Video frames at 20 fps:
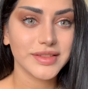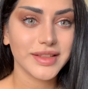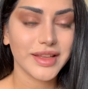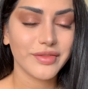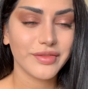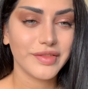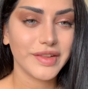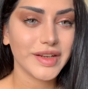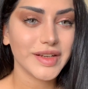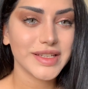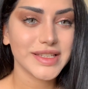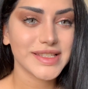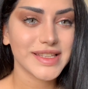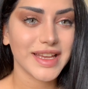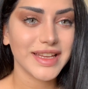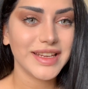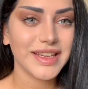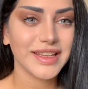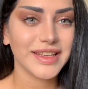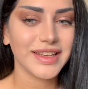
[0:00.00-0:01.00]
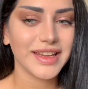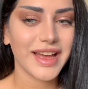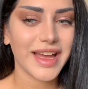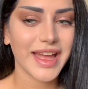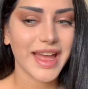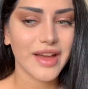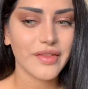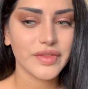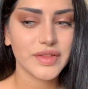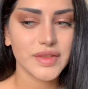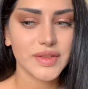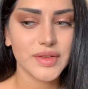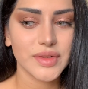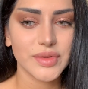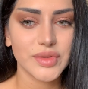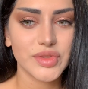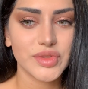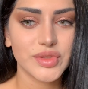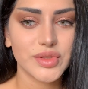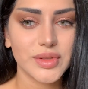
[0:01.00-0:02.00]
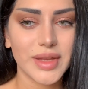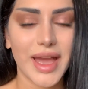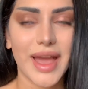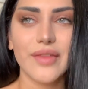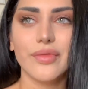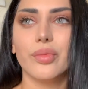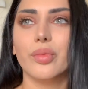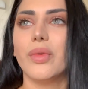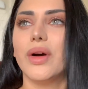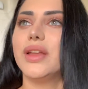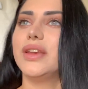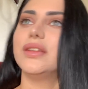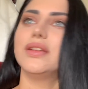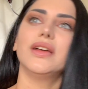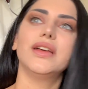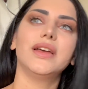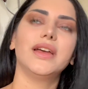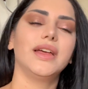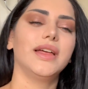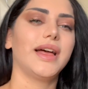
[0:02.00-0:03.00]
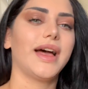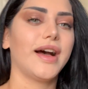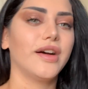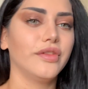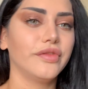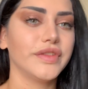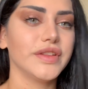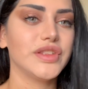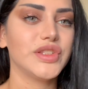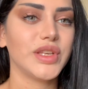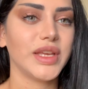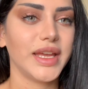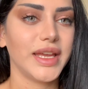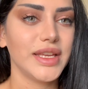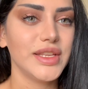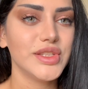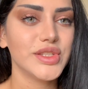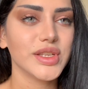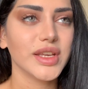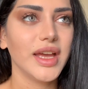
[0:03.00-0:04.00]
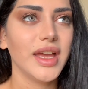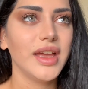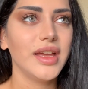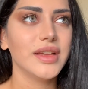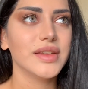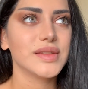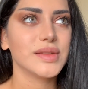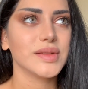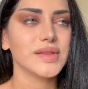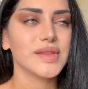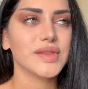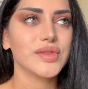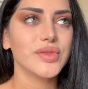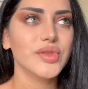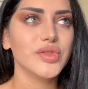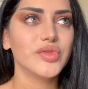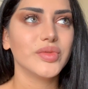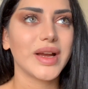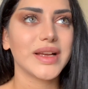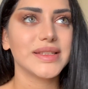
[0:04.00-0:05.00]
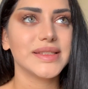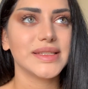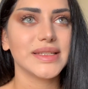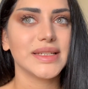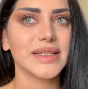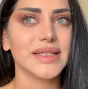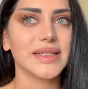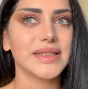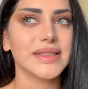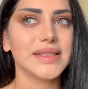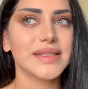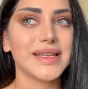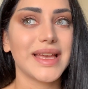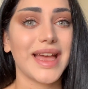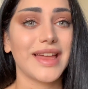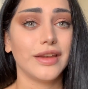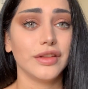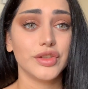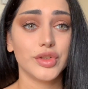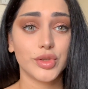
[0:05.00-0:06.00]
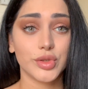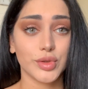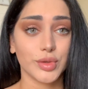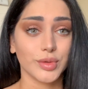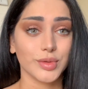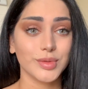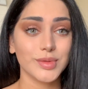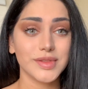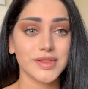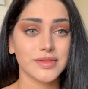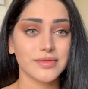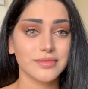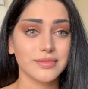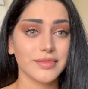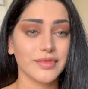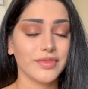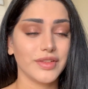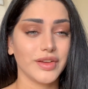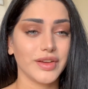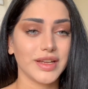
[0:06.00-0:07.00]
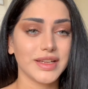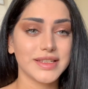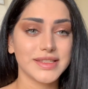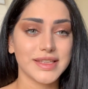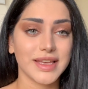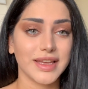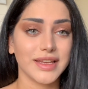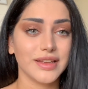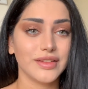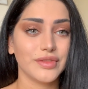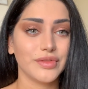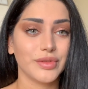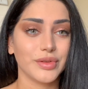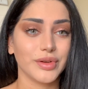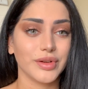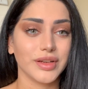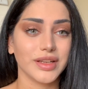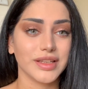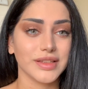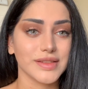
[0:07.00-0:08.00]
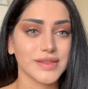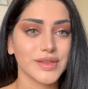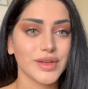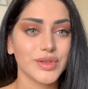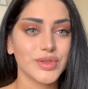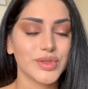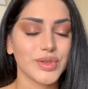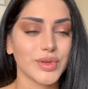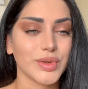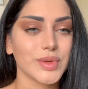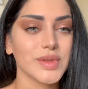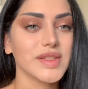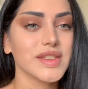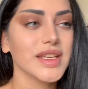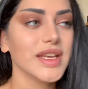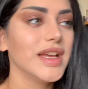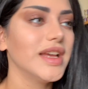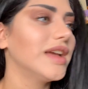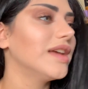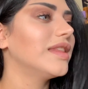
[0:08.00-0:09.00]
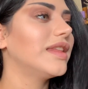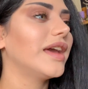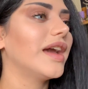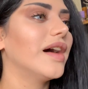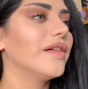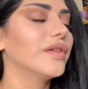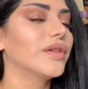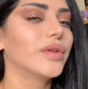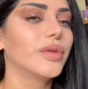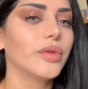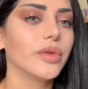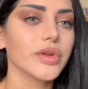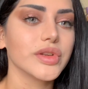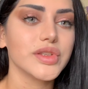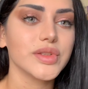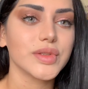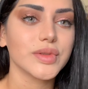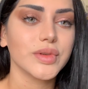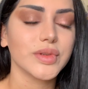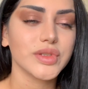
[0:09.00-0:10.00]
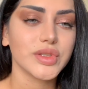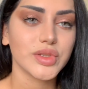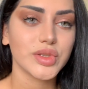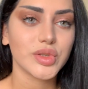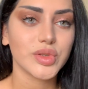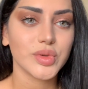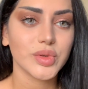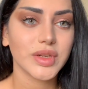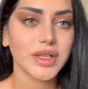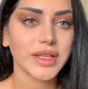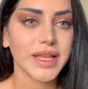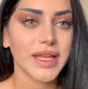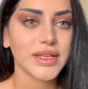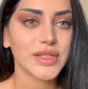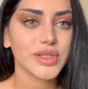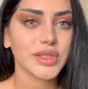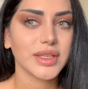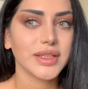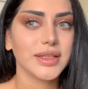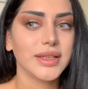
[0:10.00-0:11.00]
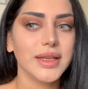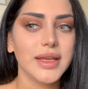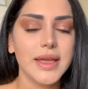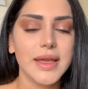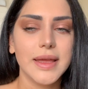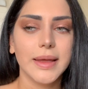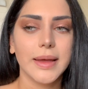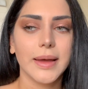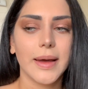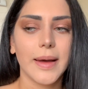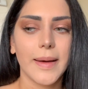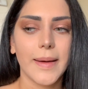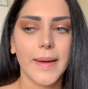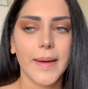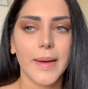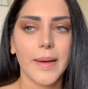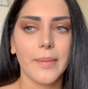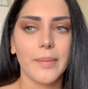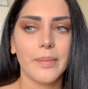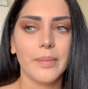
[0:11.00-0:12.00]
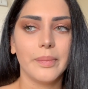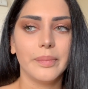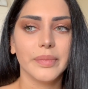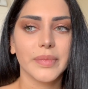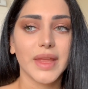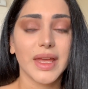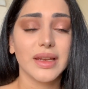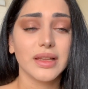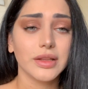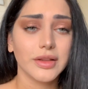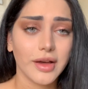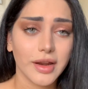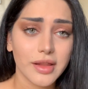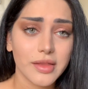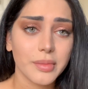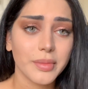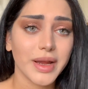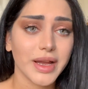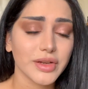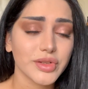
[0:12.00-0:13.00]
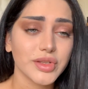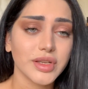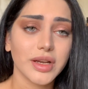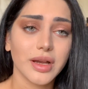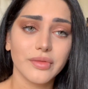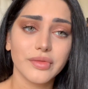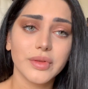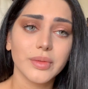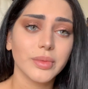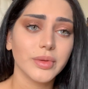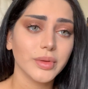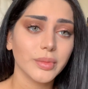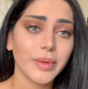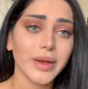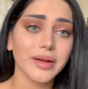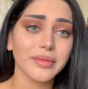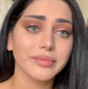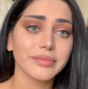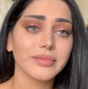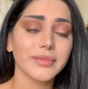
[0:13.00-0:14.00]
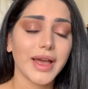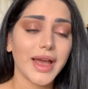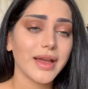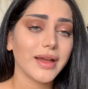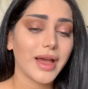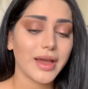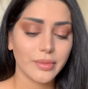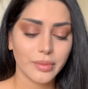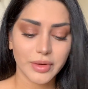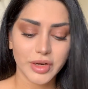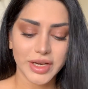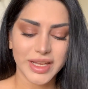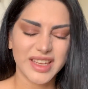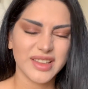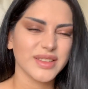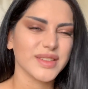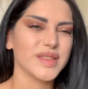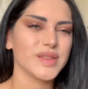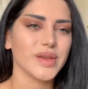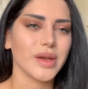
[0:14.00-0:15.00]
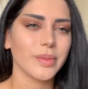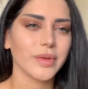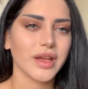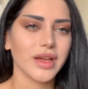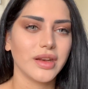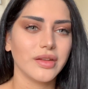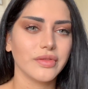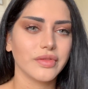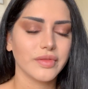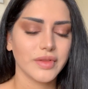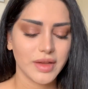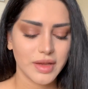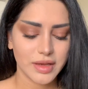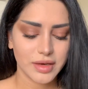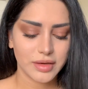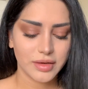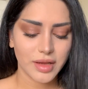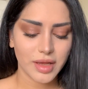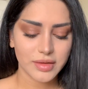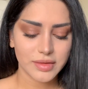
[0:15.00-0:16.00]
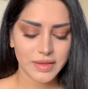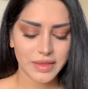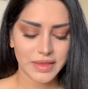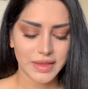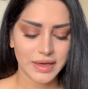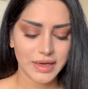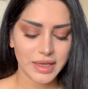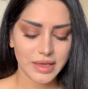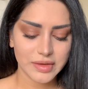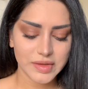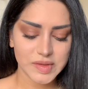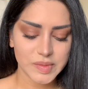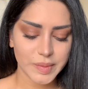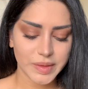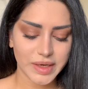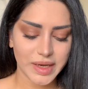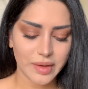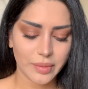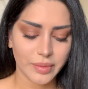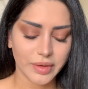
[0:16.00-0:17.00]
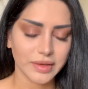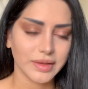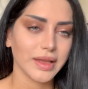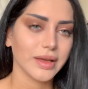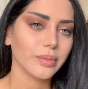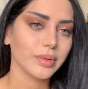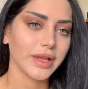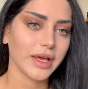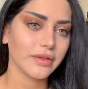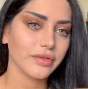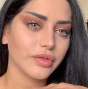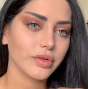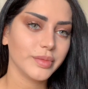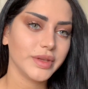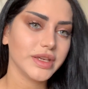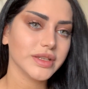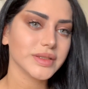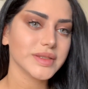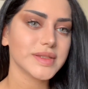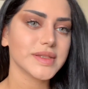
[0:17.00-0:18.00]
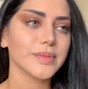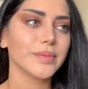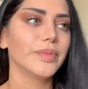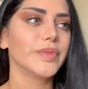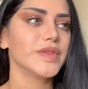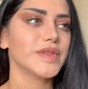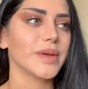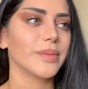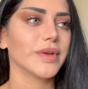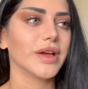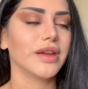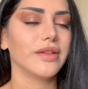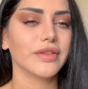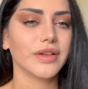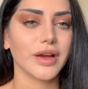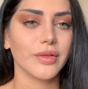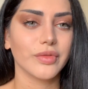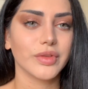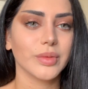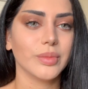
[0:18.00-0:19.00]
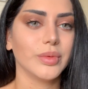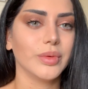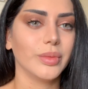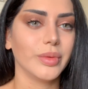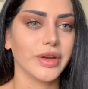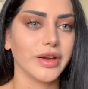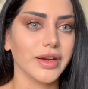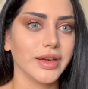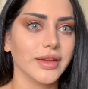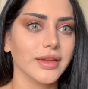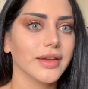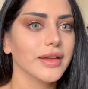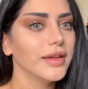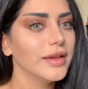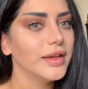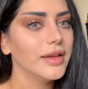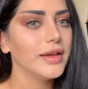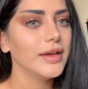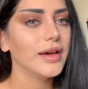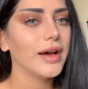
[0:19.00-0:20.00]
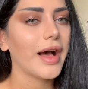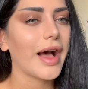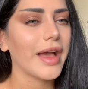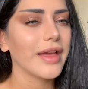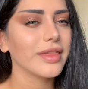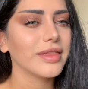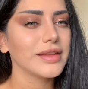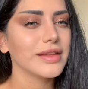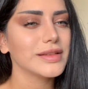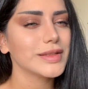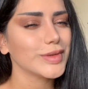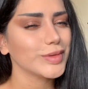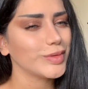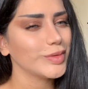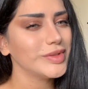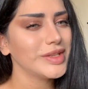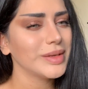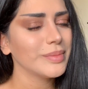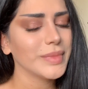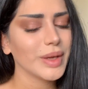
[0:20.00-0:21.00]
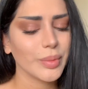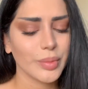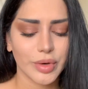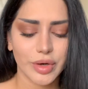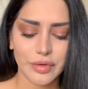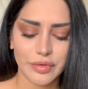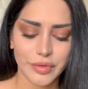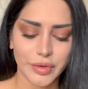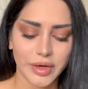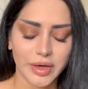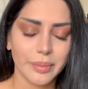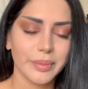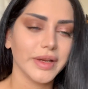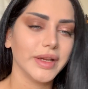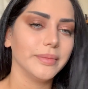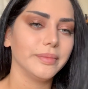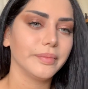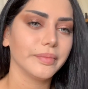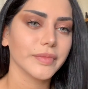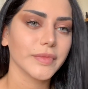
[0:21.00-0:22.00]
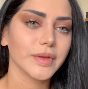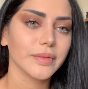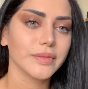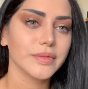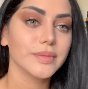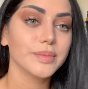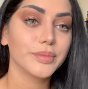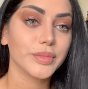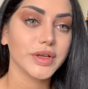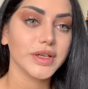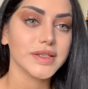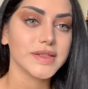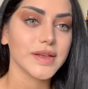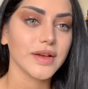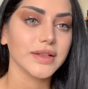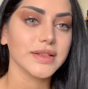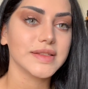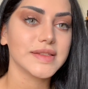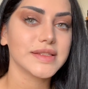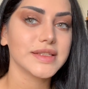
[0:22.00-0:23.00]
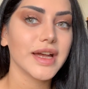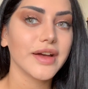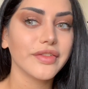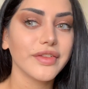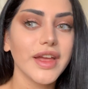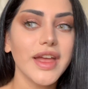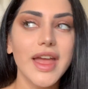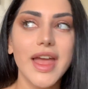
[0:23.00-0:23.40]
I'm very excited. I have one outfit change, so it's 2 dresses and shoes. Very excited for Killstar shoes. They have a gorgeous shoe collection, and a lot of them are actually comfortable to wear. I wear heels, so I'm kind of, not thin heels, but I wear like platform heels, so I'm kind of comfortable wearing high things, so don't take my word for it, but pretty solid stuff.